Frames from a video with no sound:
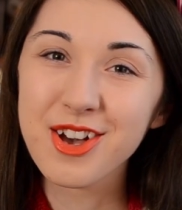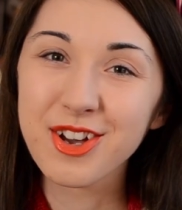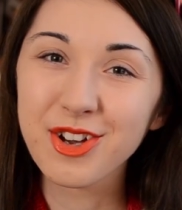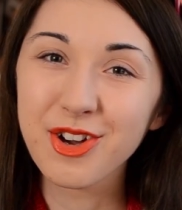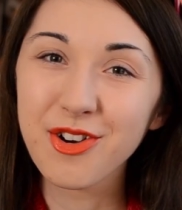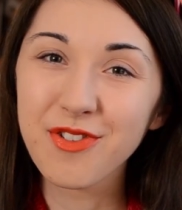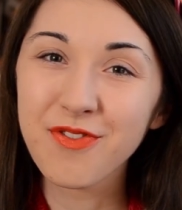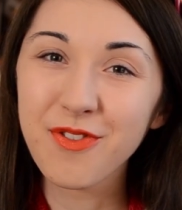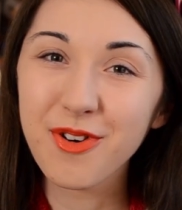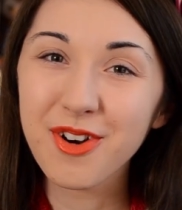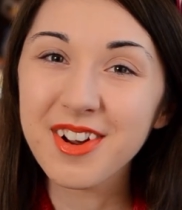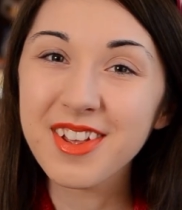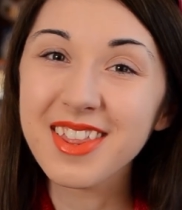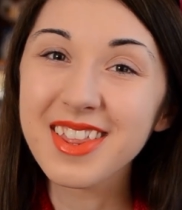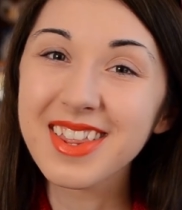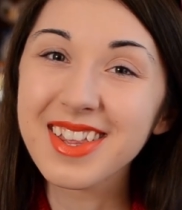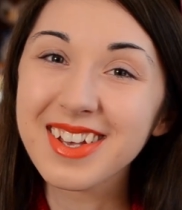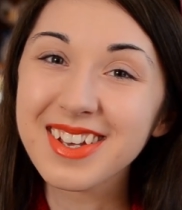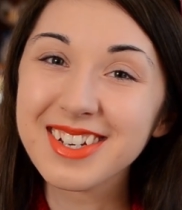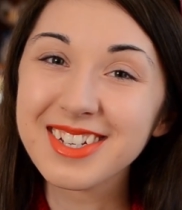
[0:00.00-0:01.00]
Go forth,
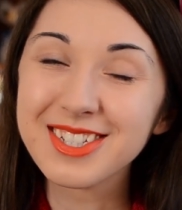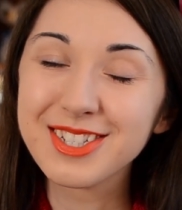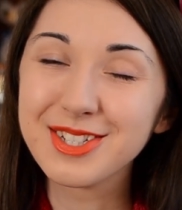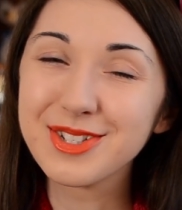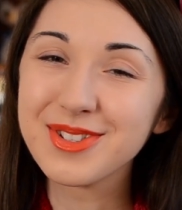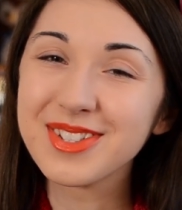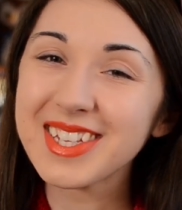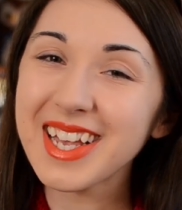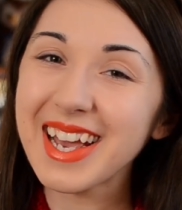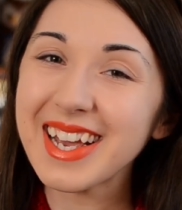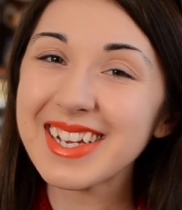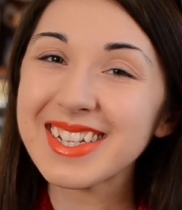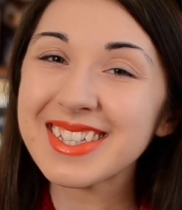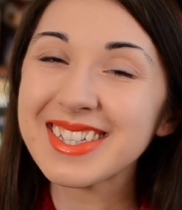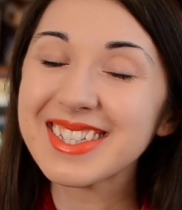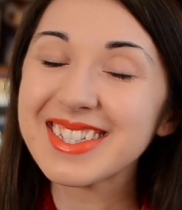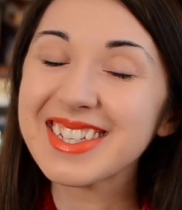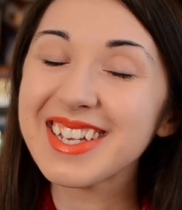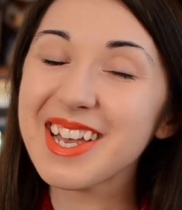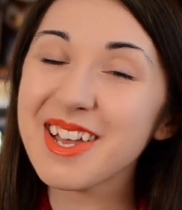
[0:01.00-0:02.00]
do science,
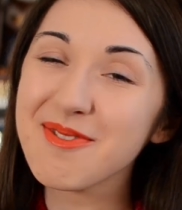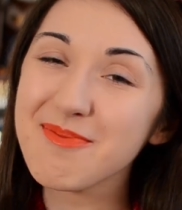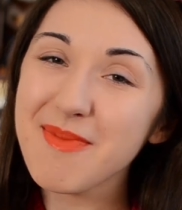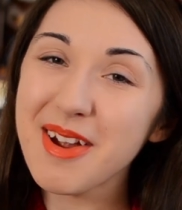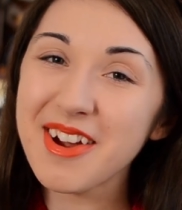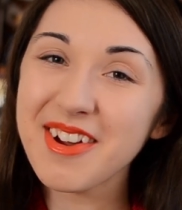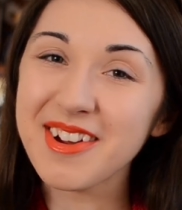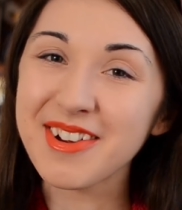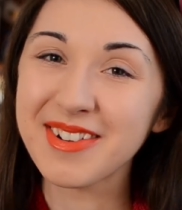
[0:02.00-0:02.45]
and Merry